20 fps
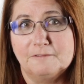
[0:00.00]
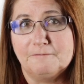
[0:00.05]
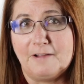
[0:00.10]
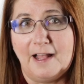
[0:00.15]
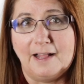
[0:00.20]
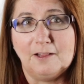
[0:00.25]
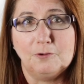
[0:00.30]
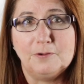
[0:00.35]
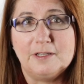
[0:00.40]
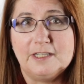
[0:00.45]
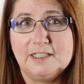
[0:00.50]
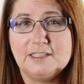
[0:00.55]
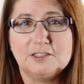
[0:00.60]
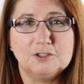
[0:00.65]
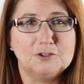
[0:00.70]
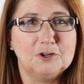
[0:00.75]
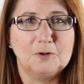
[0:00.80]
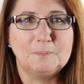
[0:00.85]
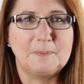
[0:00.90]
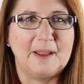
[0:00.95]
to follow his
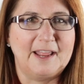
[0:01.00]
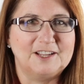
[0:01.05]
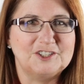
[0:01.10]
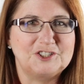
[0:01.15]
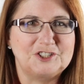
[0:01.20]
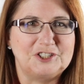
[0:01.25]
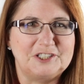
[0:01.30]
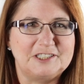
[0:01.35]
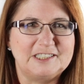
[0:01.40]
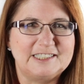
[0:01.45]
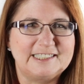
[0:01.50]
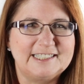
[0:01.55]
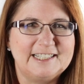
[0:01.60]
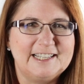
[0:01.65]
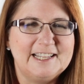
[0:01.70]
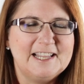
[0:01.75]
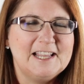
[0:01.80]
or her passions.